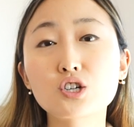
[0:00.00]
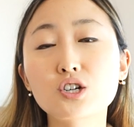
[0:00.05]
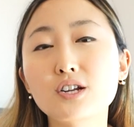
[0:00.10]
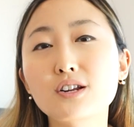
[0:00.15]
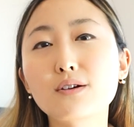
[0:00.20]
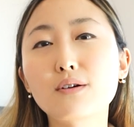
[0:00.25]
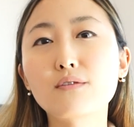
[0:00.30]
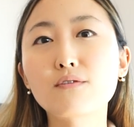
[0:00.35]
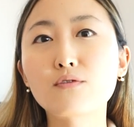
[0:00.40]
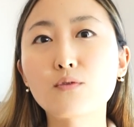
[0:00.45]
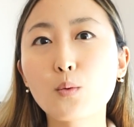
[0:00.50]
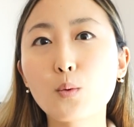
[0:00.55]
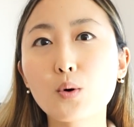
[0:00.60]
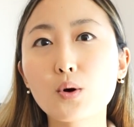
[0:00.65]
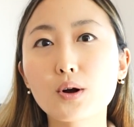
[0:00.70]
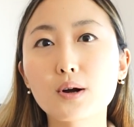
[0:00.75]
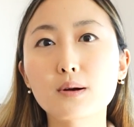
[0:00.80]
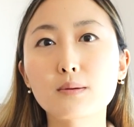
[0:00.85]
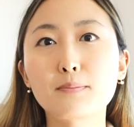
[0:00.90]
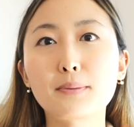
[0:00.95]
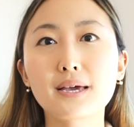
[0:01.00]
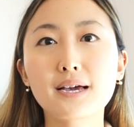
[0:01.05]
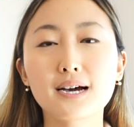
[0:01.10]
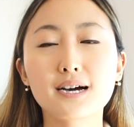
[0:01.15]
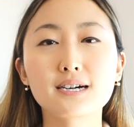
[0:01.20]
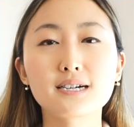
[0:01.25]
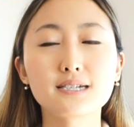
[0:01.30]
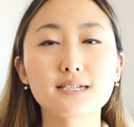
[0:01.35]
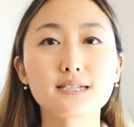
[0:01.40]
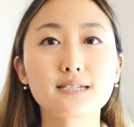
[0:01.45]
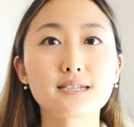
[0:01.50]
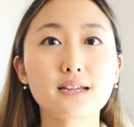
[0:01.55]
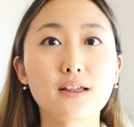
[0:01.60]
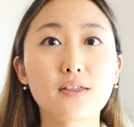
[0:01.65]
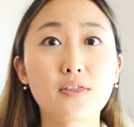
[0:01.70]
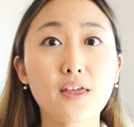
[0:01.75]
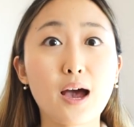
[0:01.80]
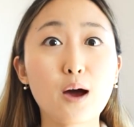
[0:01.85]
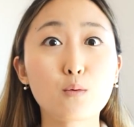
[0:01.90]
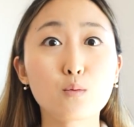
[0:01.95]
couldn't afford because
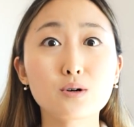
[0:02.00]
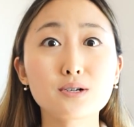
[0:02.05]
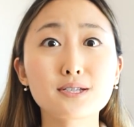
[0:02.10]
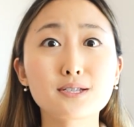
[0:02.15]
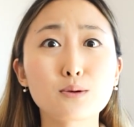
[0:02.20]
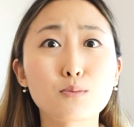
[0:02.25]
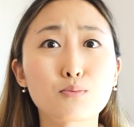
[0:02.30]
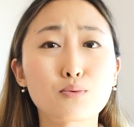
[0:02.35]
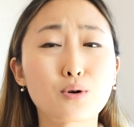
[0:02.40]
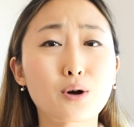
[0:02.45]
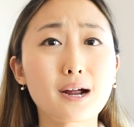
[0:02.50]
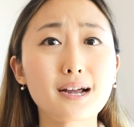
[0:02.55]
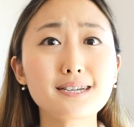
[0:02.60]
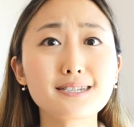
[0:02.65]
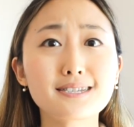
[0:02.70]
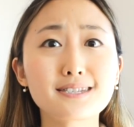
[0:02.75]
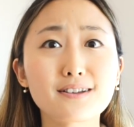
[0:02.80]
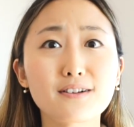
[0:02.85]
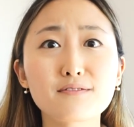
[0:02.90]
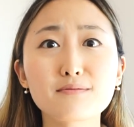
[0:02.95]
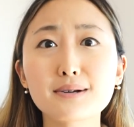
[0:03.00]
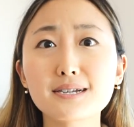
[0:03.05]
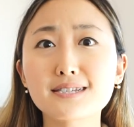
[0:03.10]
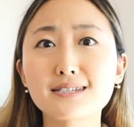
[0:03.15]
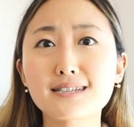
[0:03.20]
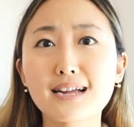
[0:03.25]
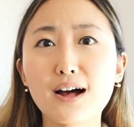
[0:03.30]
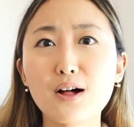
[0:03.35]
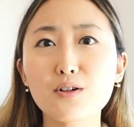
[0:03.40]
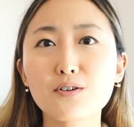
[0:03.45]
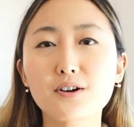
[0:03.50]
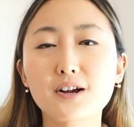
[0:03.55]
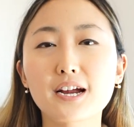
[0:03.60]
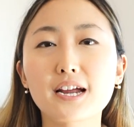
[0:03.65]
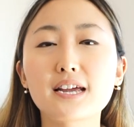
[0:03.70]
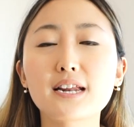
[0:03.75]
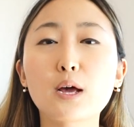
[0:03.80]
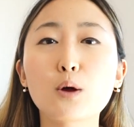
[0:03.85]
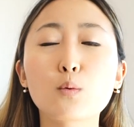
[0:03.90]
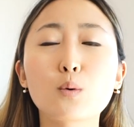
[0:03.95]
that was the price of my salary,
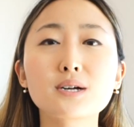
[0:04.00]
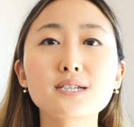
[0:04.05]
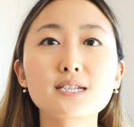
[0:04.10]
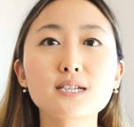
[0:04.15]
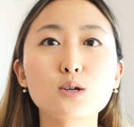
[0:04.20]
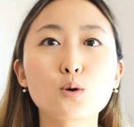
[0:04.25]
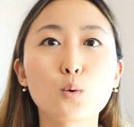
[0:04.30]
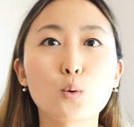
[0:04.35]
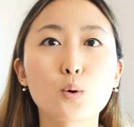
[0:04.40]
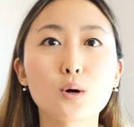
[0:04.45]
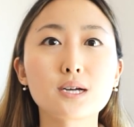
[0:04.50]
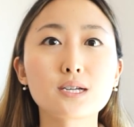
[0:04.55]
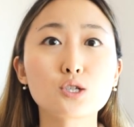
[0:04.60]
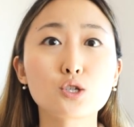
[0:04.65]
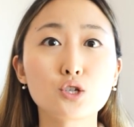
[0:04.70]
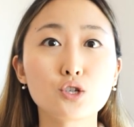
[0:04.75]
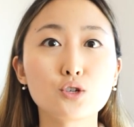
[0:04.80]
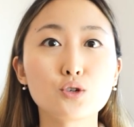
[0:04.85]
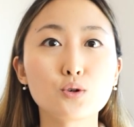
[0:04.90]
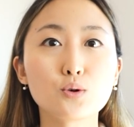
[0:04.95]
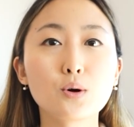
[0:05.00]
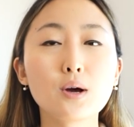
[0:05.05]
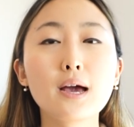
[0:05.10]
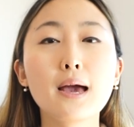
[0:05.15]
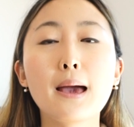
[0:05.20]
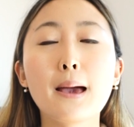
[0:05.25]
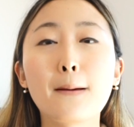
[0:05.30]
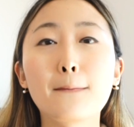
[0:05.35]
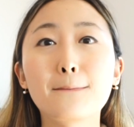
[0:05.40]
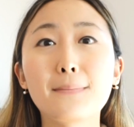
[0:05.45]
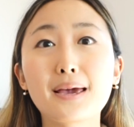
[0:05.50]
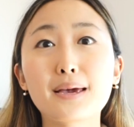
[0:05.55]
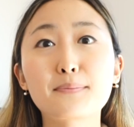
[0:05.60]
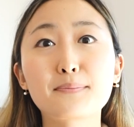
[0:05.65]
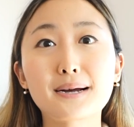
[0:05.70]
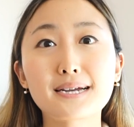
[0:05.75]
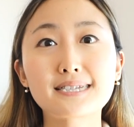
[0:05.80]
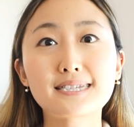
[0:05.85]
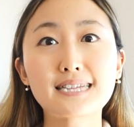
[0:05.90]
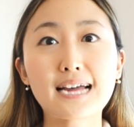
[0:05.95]
and I wasn't going to make
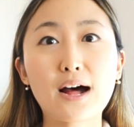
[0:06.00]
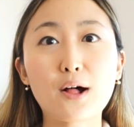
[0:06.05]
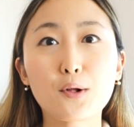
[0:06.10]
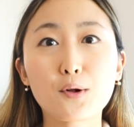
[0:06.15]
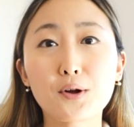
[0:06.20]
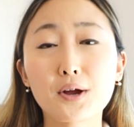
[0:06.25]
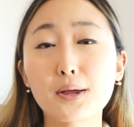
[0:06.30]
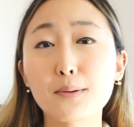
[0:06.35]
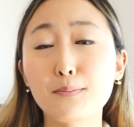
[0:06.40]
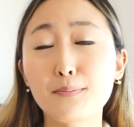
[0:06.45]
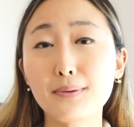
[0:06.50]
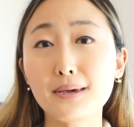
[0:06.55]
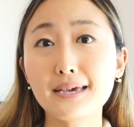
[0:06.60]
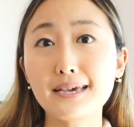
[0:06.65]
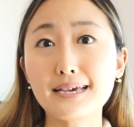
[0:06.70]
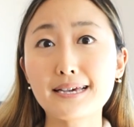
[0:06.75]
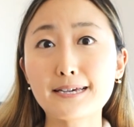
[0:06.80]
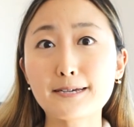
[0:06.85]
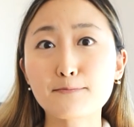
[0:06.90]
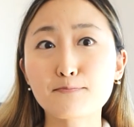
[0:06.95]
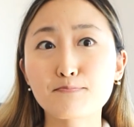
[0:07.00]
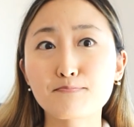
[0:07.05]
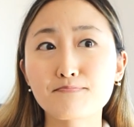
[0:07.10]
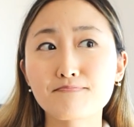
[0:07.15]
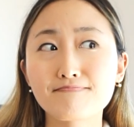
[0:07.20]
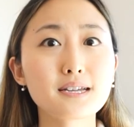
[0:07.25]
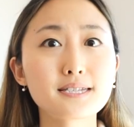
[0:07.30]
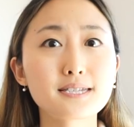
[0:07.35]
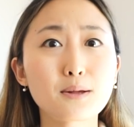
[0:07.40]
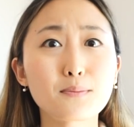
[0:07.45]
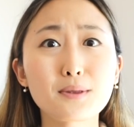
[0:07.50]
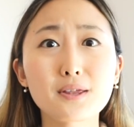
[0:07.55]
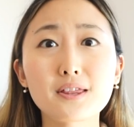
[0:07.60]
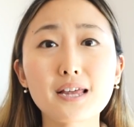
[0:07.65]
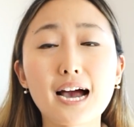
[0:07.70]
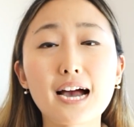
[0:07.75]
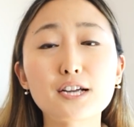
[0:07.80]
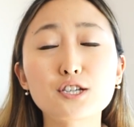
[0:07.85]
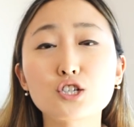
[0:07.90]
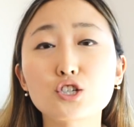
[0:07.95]
my salary be something
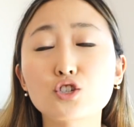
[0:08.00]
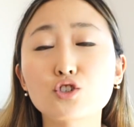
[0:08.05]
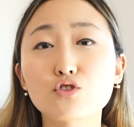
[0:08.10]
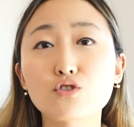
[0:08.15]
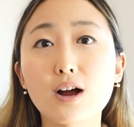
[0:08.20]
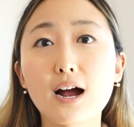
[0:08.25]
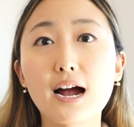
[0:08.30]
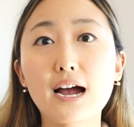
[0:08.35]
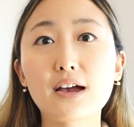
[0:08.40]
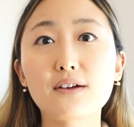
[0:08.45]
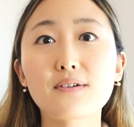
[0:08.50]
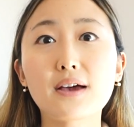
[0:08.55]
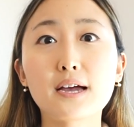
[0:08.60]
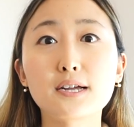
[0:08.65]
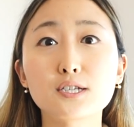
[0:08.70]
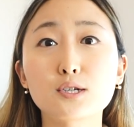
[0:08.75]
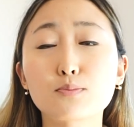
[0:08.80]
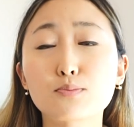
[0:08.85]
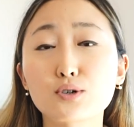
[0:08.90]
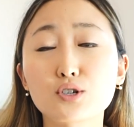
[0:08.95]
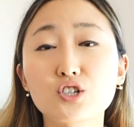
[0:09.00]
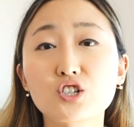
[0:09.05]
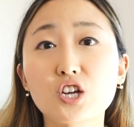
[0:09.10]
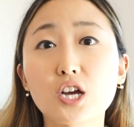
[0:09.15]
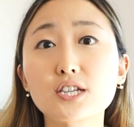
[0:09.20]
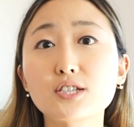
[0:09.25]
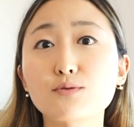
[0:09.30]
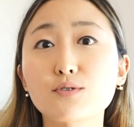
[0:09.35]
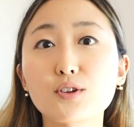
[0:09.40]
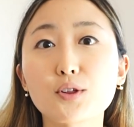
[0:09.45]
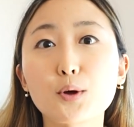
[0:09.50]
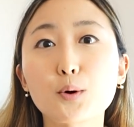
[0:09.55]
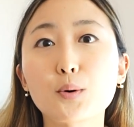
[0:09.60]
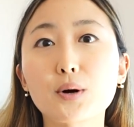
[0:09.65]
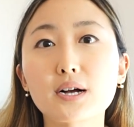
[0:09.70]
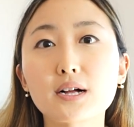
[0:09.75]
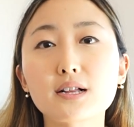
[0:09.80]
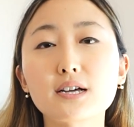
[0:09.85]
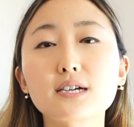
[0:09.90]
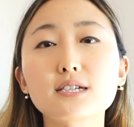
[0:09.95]
that I just drive and depreciates really
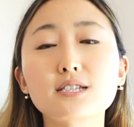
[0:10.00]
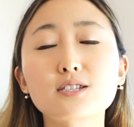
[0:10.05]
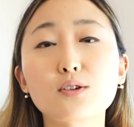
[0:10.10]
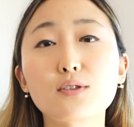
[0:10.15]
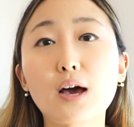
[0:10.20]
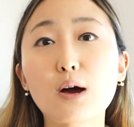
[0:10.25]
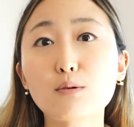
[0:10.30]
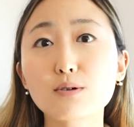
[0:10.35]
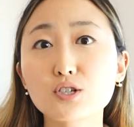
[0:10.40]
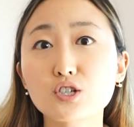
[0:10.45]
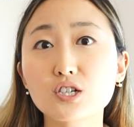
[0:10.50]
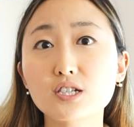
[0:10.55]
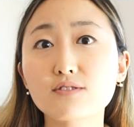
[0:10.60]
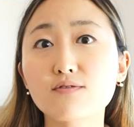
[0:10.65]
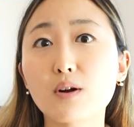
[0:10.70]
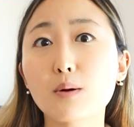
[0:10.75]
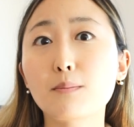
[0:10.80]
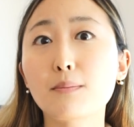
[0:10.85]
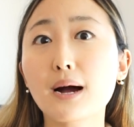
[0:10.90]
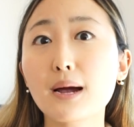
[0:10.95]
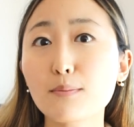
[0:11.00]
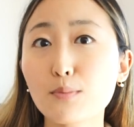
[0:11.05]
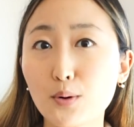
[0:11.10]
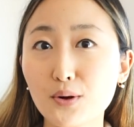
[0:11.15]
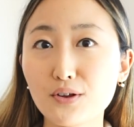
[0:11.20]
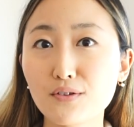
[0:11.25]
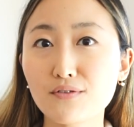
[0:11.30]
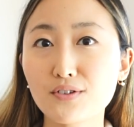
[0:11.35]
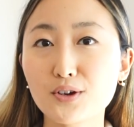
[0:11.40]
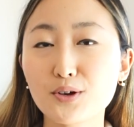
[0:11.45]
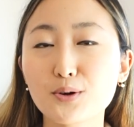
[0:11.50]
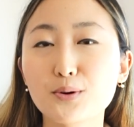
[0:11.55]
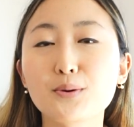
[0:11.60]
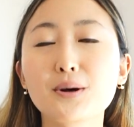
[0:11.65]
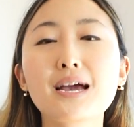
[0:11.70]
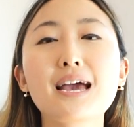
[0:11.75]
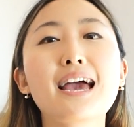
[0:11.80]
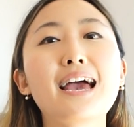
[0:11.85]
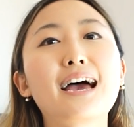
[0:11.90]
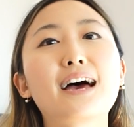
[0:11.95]
quickly. So that was just from my point of view,
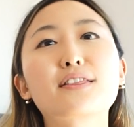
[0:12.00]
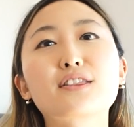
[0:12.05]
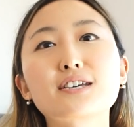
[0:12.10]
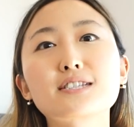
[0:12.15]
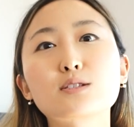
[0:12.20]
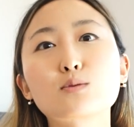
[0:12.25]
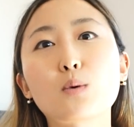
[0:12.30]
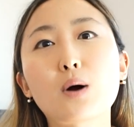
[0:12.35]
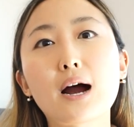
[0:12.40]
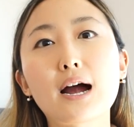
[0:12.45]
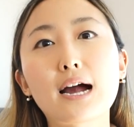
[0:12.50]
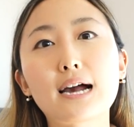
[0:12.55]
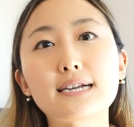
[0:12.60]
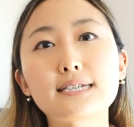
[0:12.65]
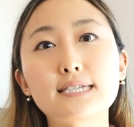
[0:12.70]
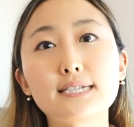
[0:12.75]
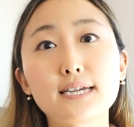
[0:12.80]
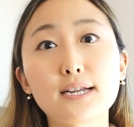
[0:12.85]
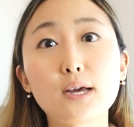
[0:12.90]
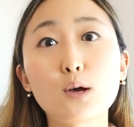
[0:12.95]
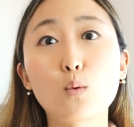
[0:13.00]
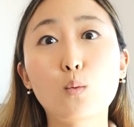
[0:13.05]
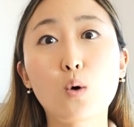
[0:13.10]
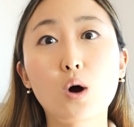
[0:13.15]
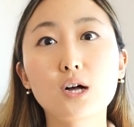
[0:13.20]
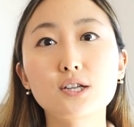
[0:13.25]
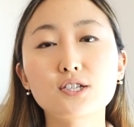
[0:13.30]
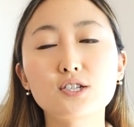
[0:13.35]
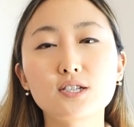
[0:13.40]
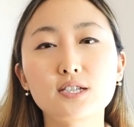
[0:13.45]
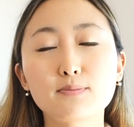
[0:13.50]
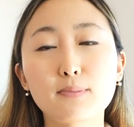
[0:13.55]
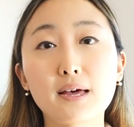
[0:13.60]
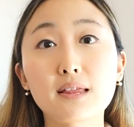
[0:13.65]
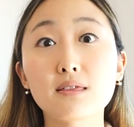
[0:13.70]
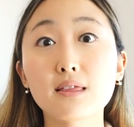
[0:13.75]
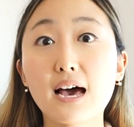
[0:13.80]
and that's why I didn't want to spend